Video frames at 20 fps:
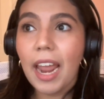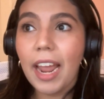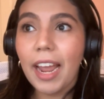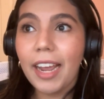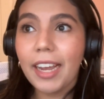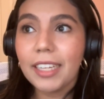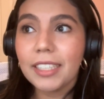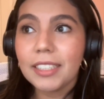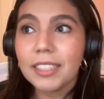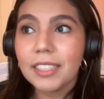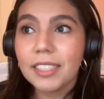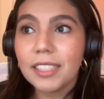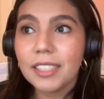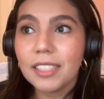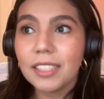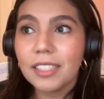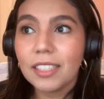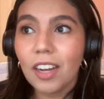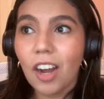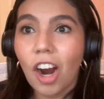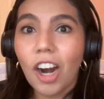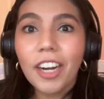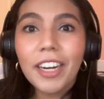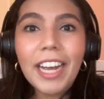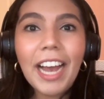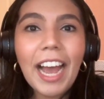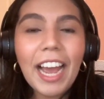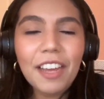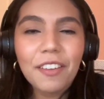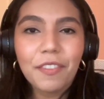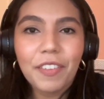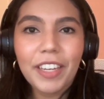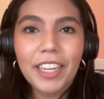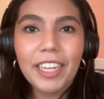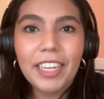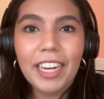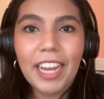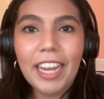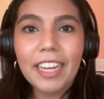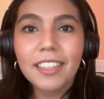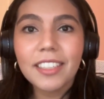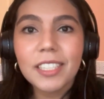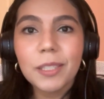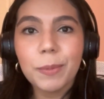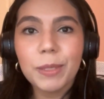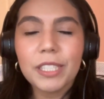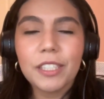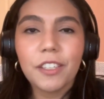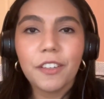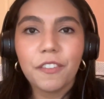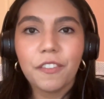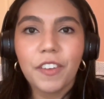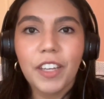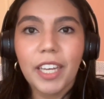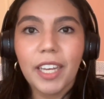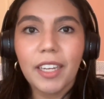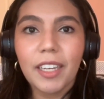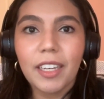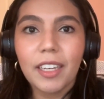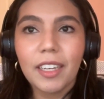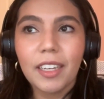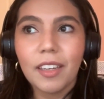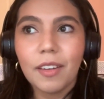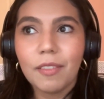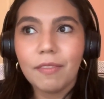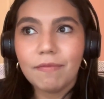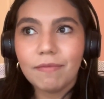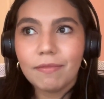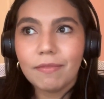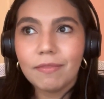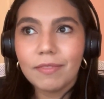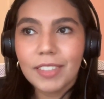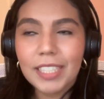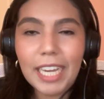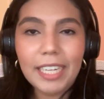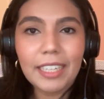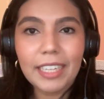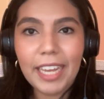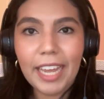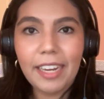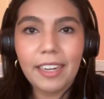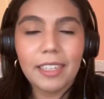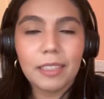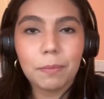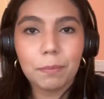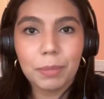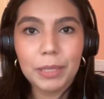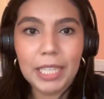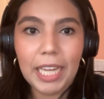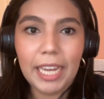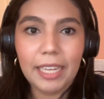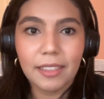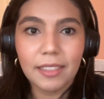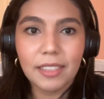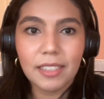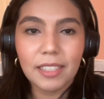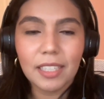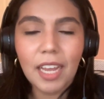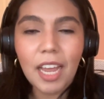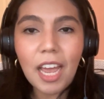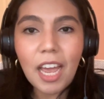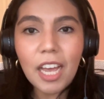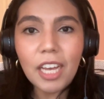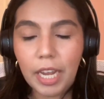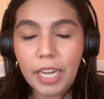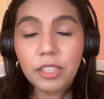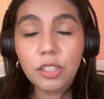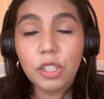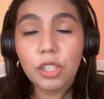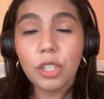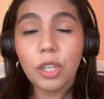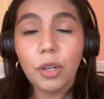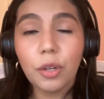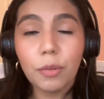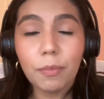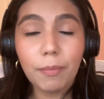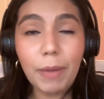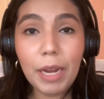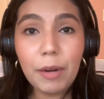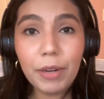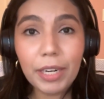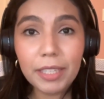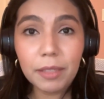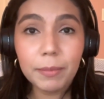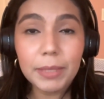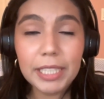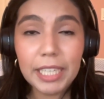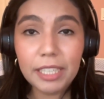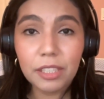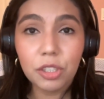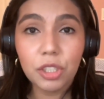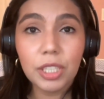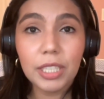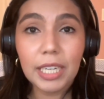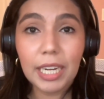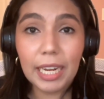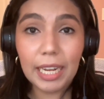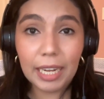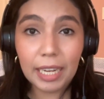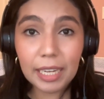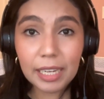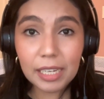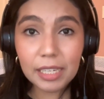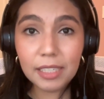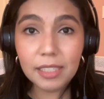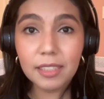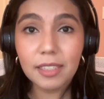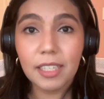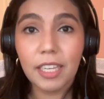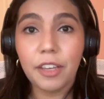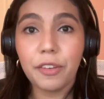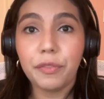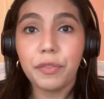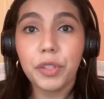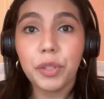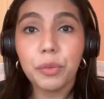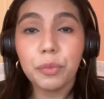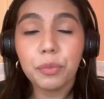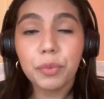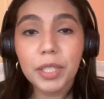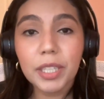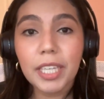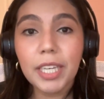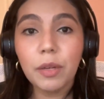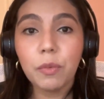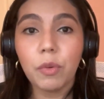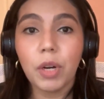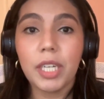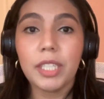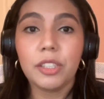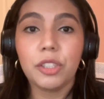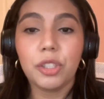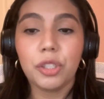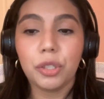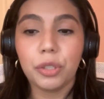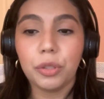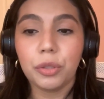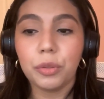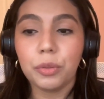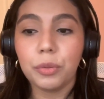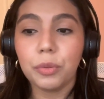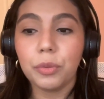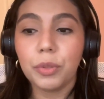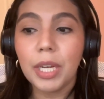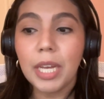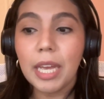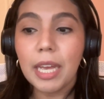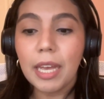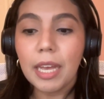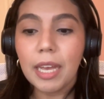and archive it in a specific dedicated place. And so my recommendation is, if you really want to